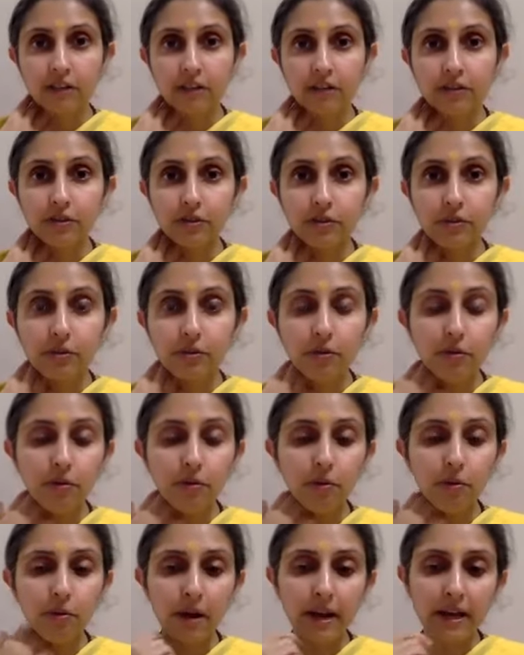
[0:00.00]
So
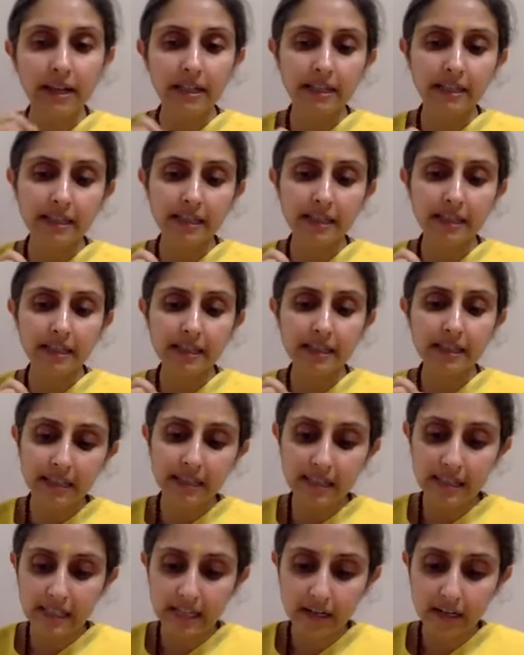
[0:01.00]
when it says
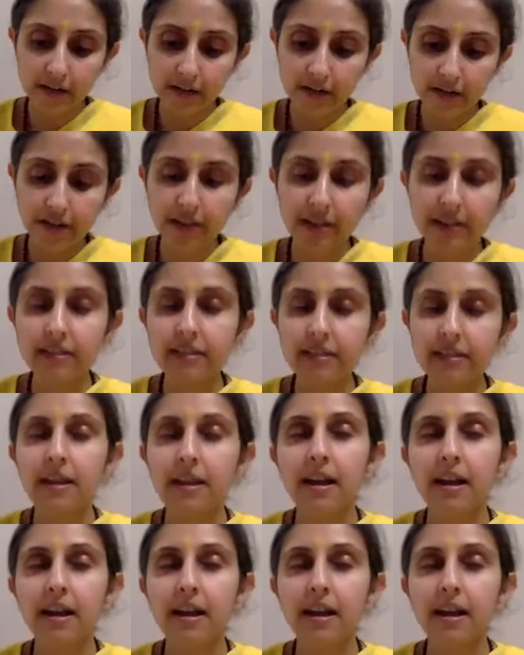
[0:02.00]
here that